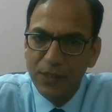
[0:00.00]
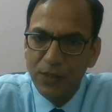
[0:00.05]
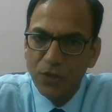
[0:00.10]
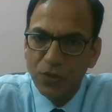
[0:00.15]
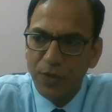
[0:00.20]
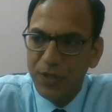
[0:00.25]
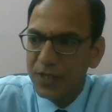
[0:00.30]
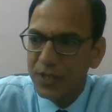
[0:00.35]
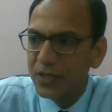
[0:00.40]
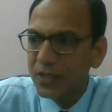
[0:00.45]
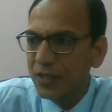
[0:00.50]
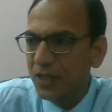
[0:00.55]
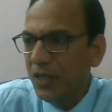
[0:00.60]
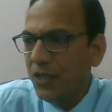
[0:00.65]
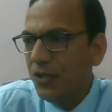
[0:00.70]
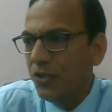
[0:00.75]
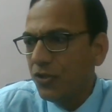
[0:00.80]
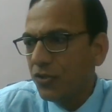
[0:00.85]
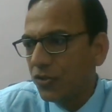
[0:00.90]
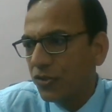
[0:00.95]
So
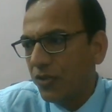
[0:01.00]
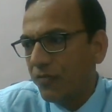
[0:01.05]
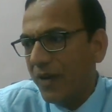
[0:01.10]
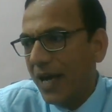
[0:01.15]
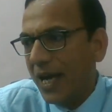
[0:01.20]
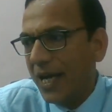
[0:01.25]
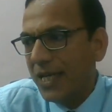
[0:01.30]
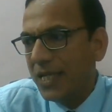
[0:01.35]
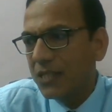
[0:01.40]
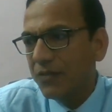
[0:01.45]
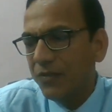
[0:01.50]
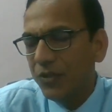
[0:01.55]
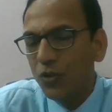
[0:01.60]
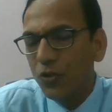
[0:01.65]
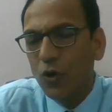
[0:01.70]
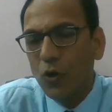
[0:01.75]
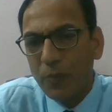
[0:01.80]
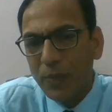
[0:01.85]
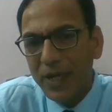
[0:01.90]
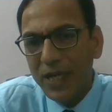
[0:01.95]
screen is device with
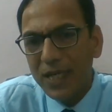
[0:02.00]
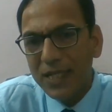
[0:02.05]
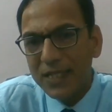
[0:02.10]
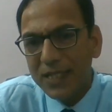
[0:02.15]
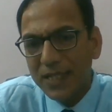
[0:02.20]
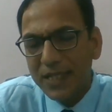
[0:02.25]
openings.